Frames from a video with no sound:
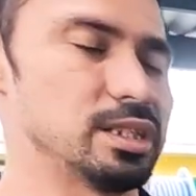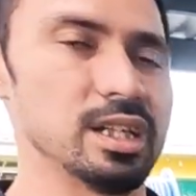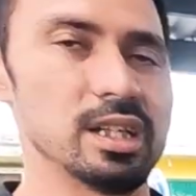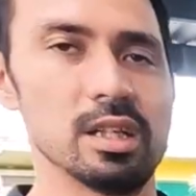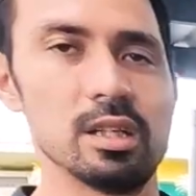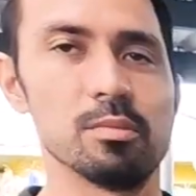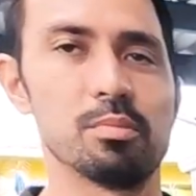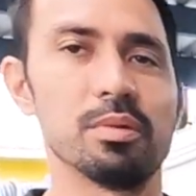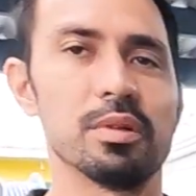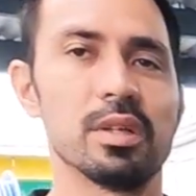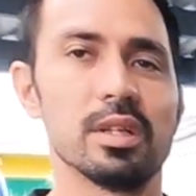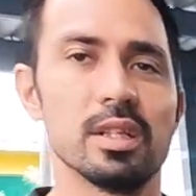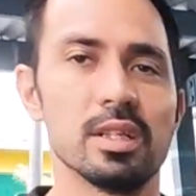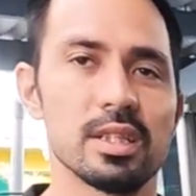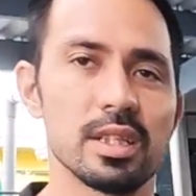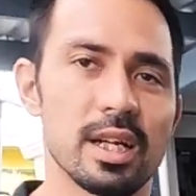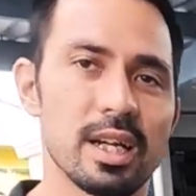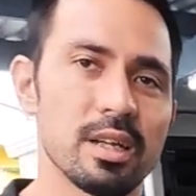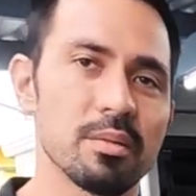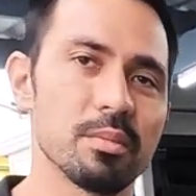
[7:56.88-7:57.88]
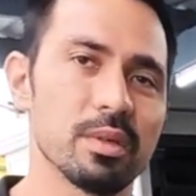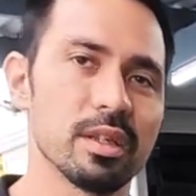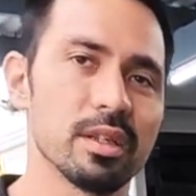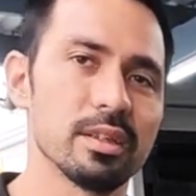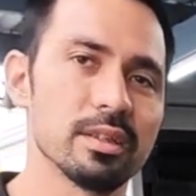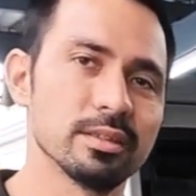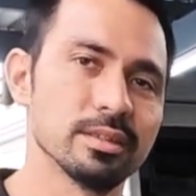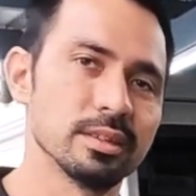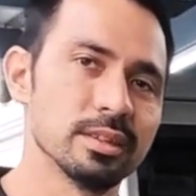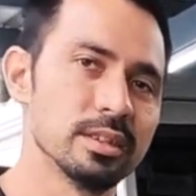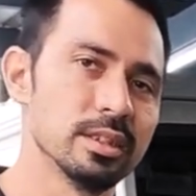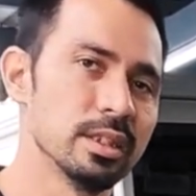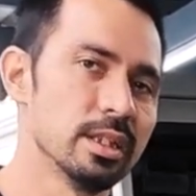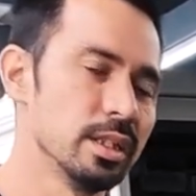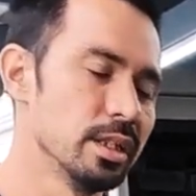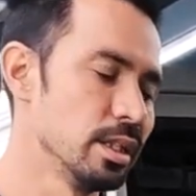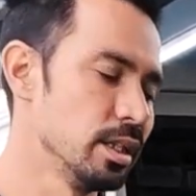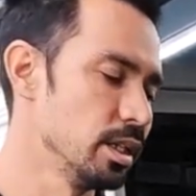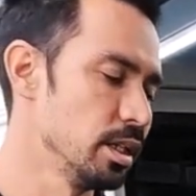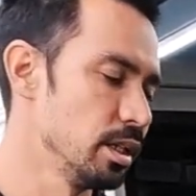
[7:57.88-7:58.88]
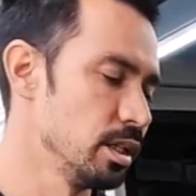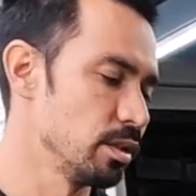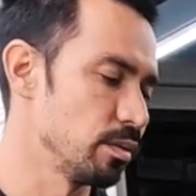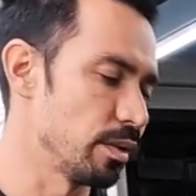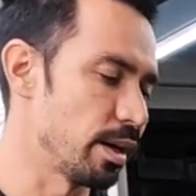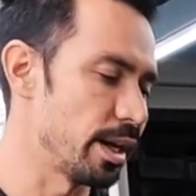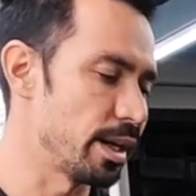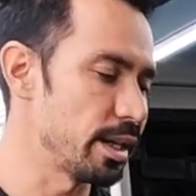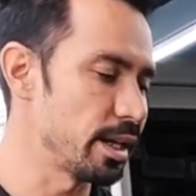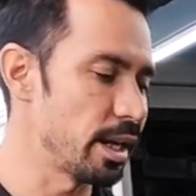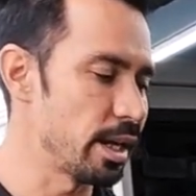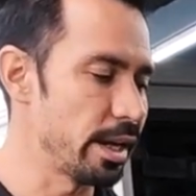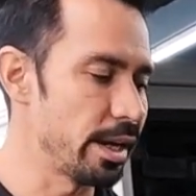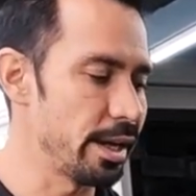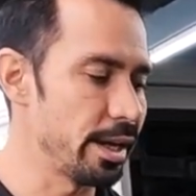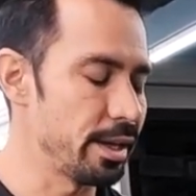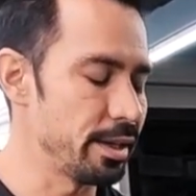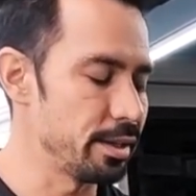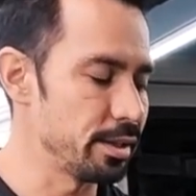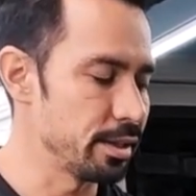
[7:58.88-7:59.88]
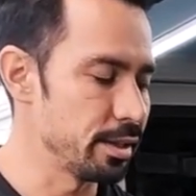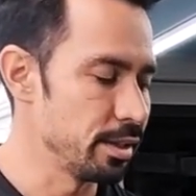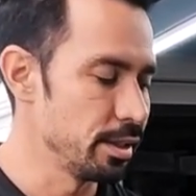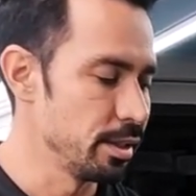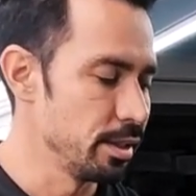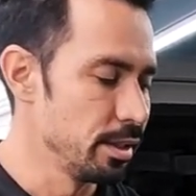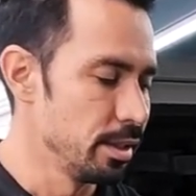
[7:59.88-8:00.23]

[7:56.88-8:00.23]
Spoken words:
didn't put it in timing, right? And